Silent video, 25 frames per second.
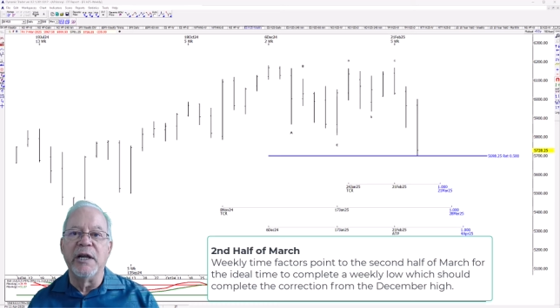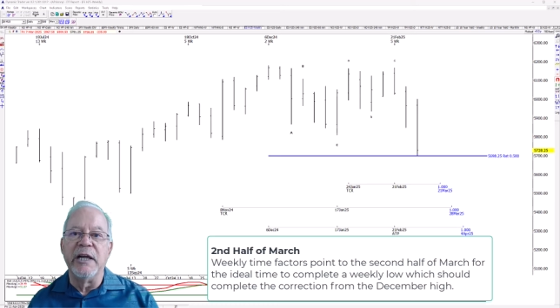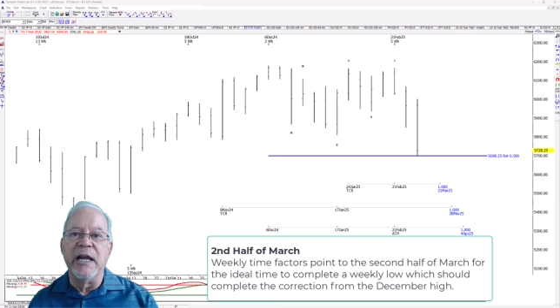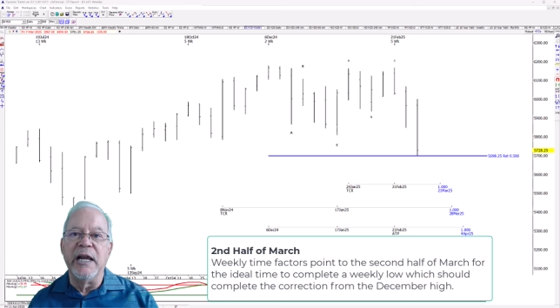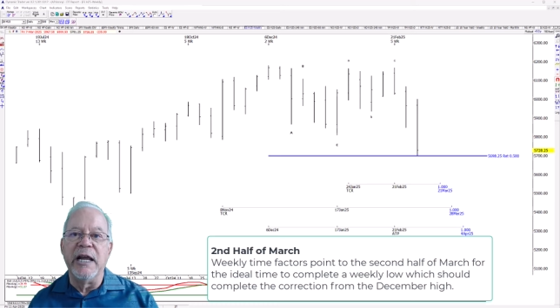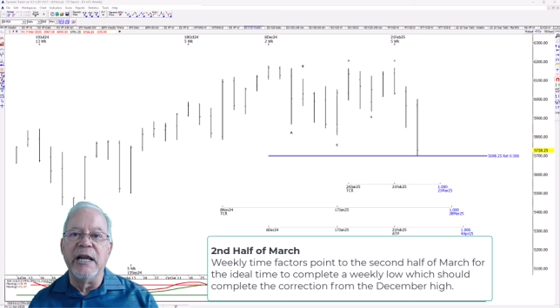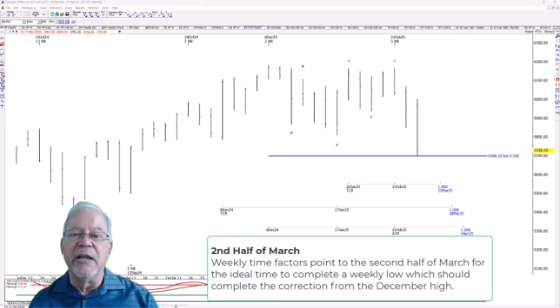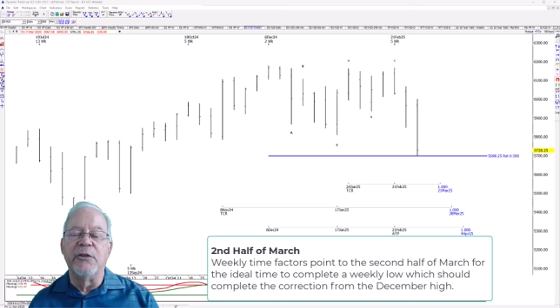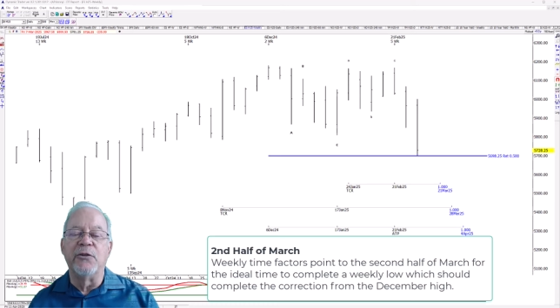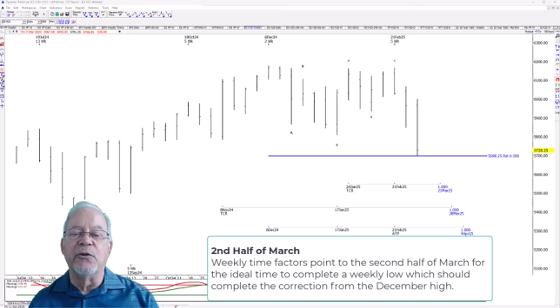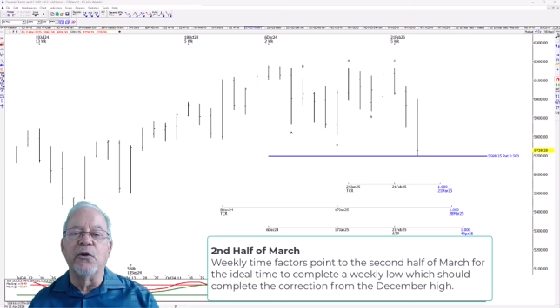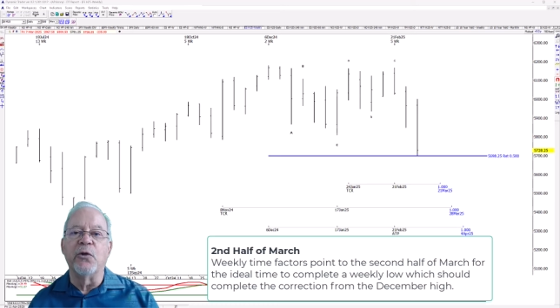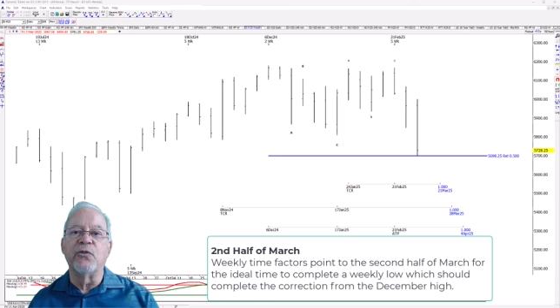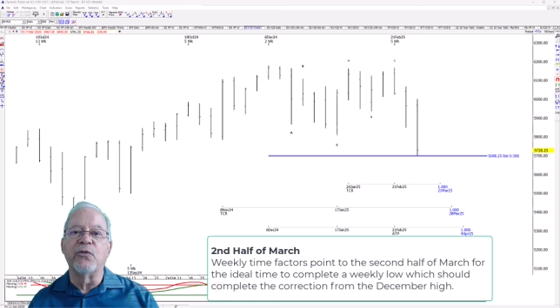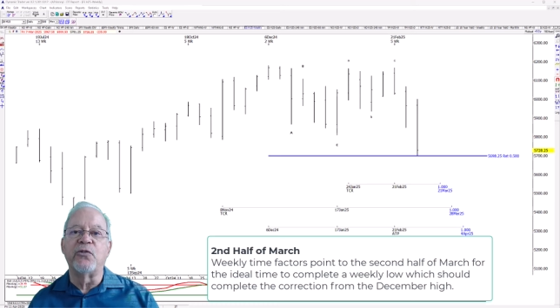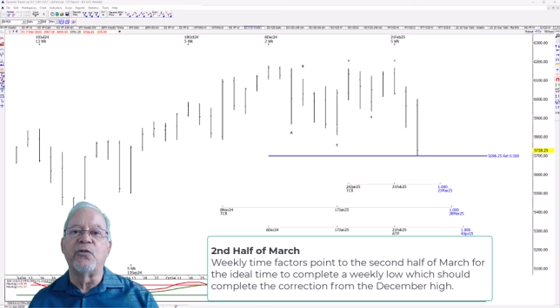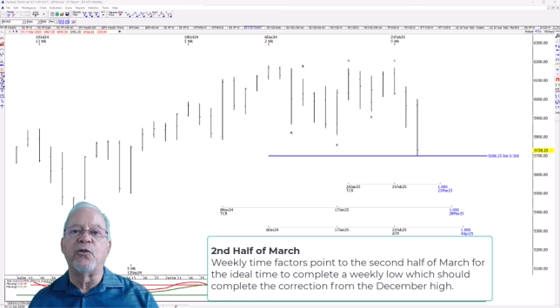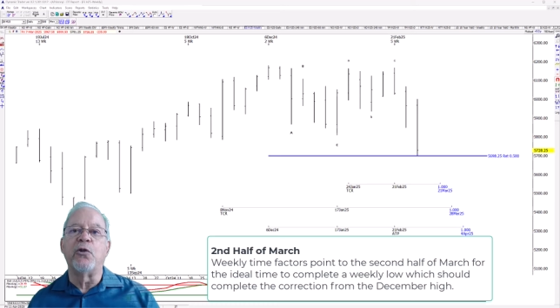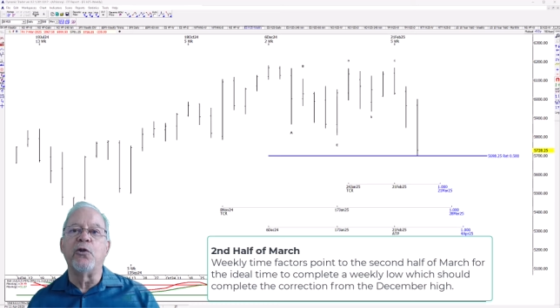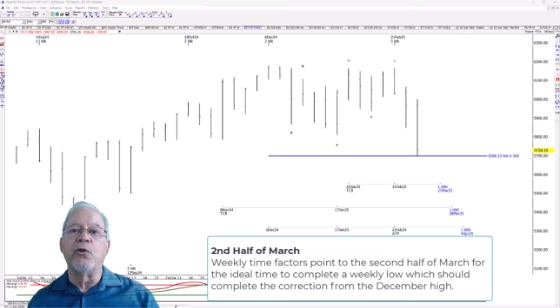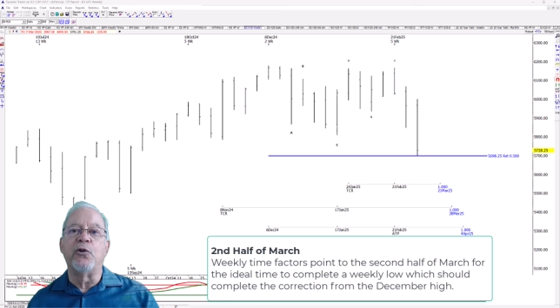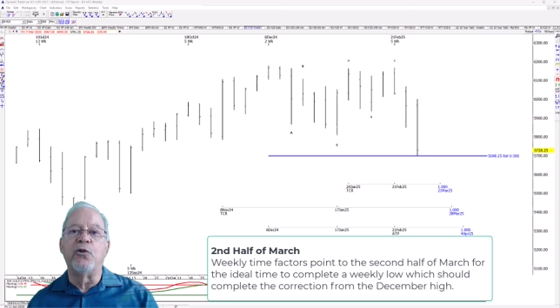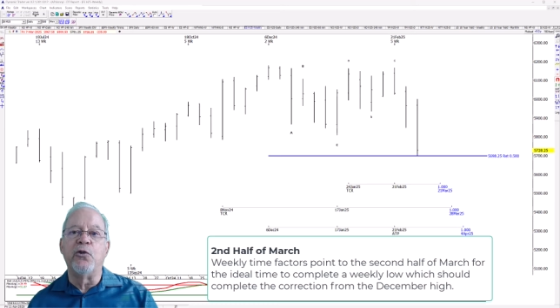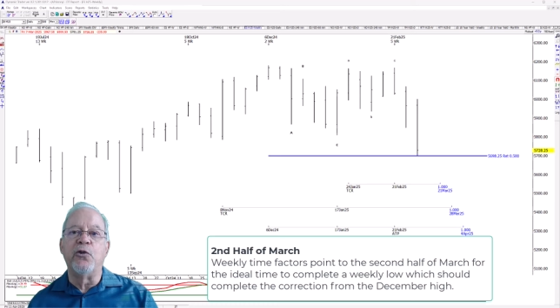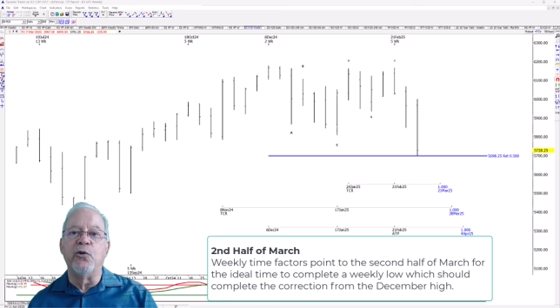Those are the
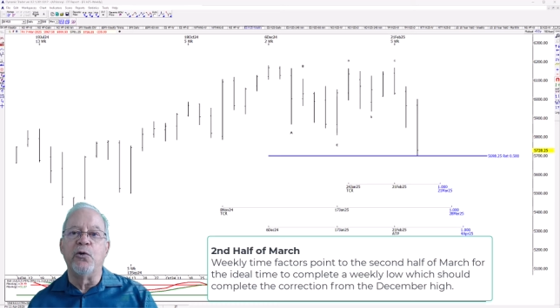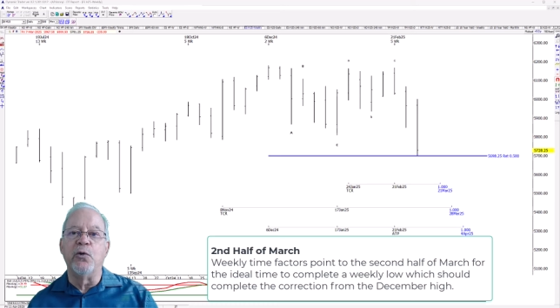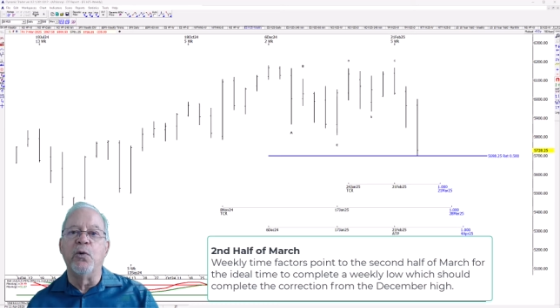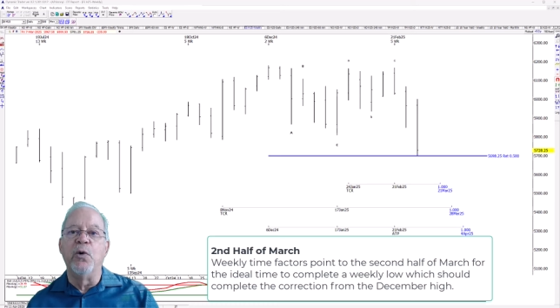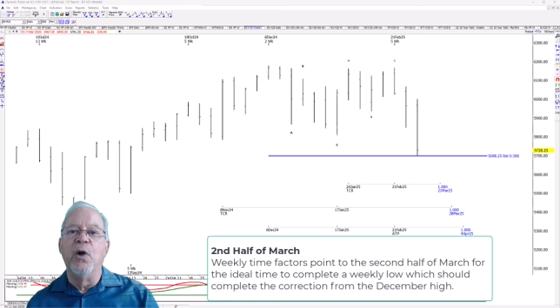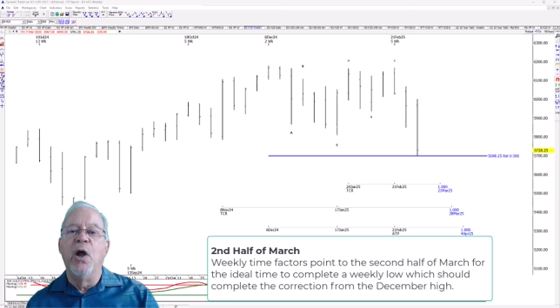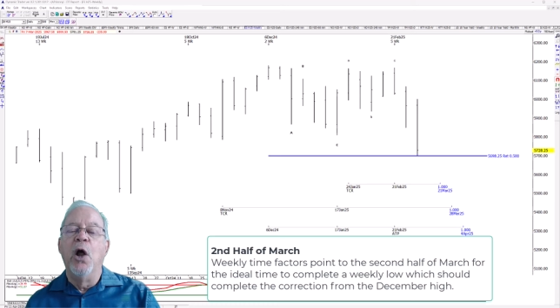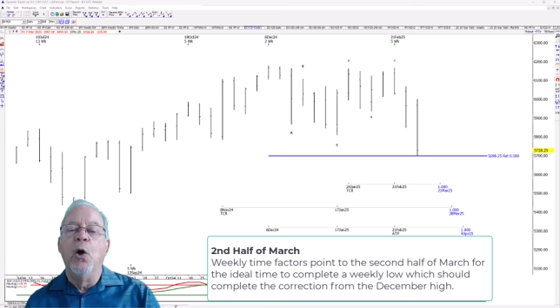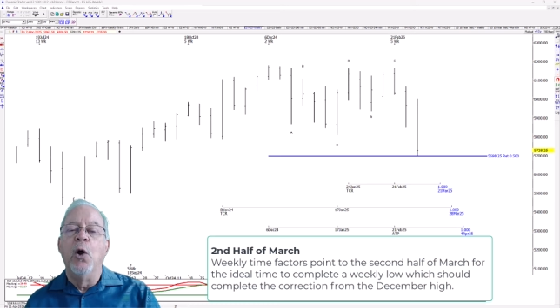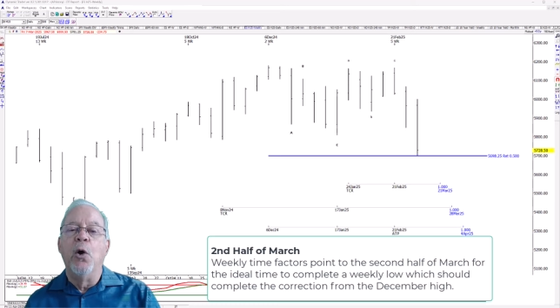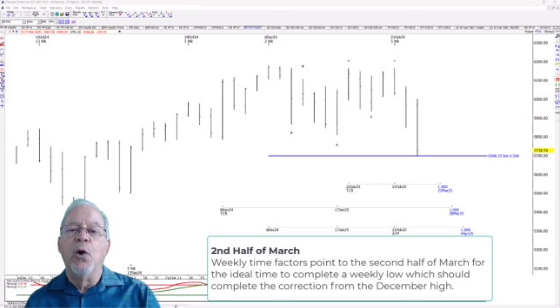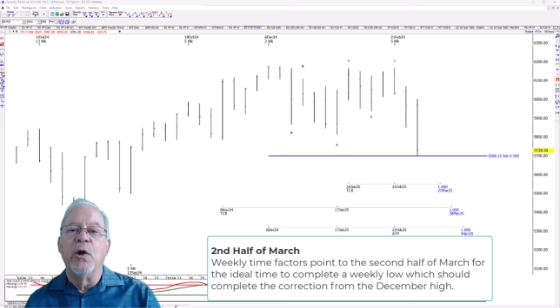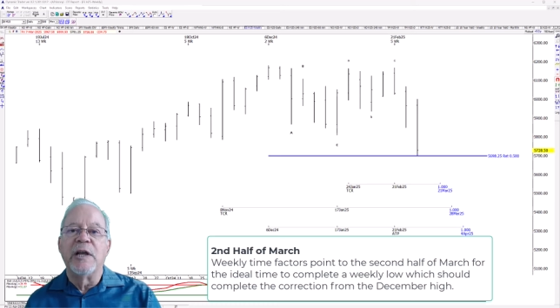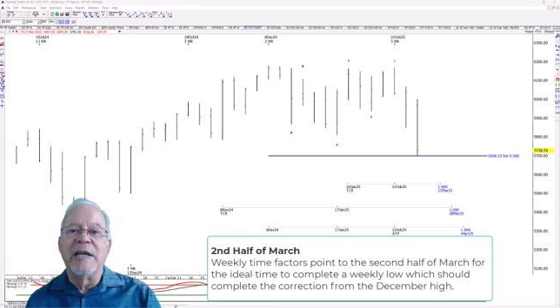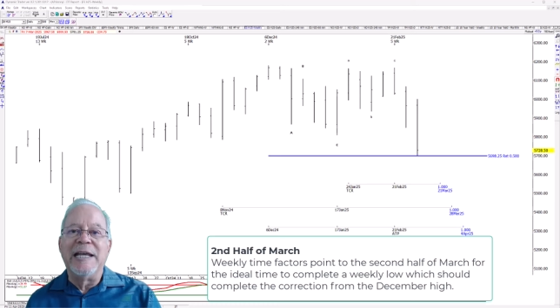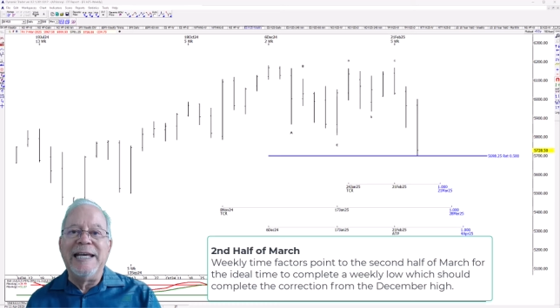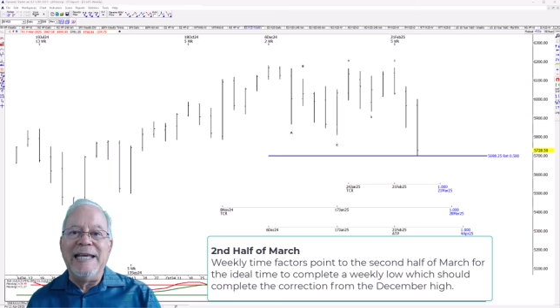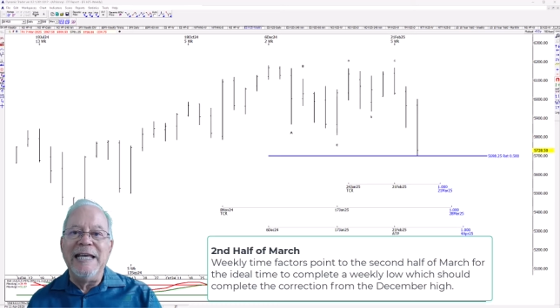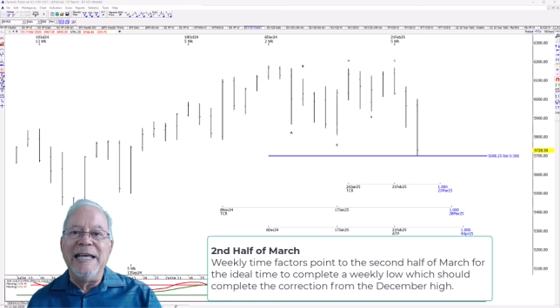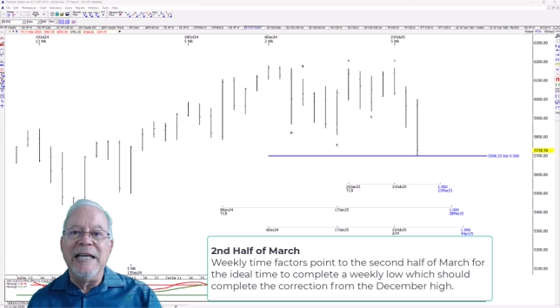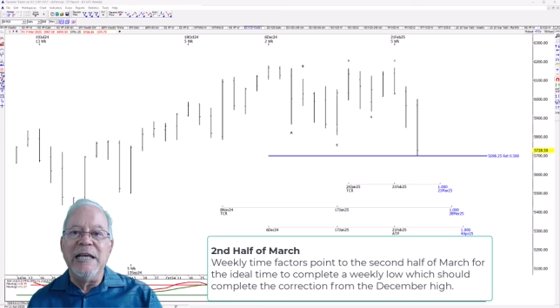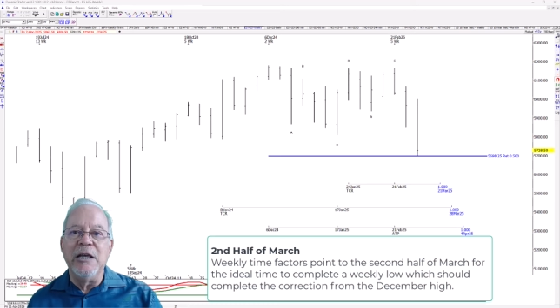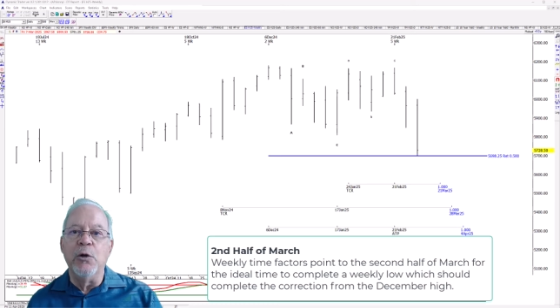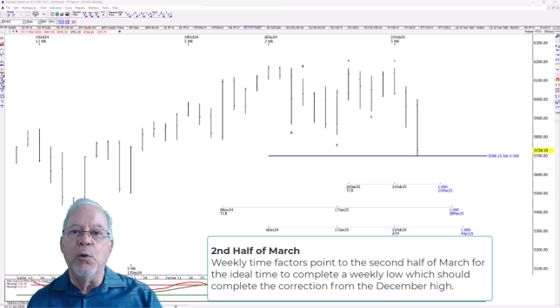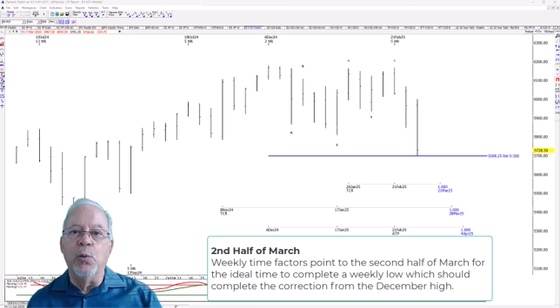two key
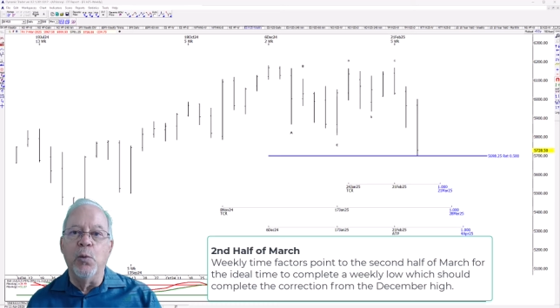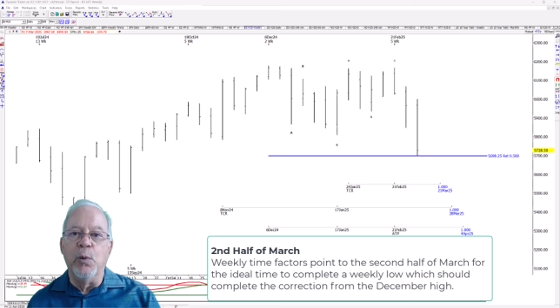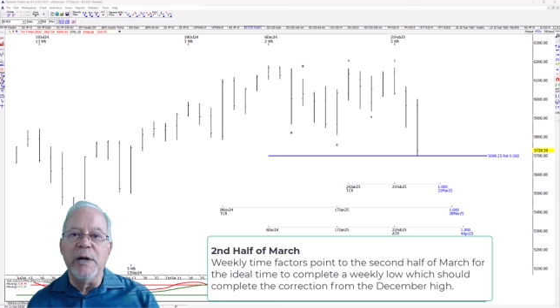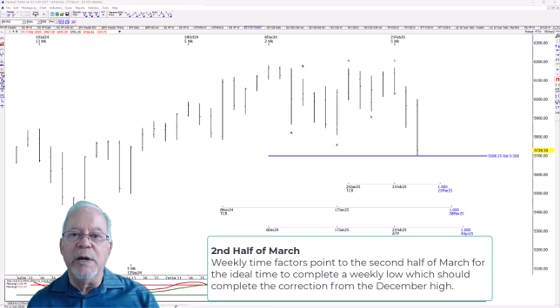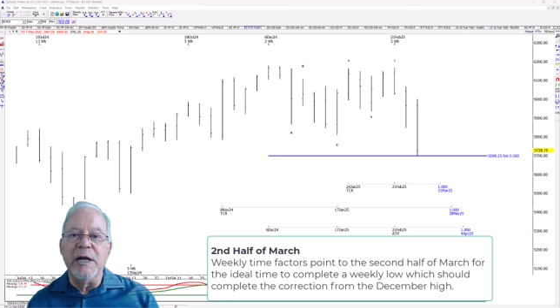weekly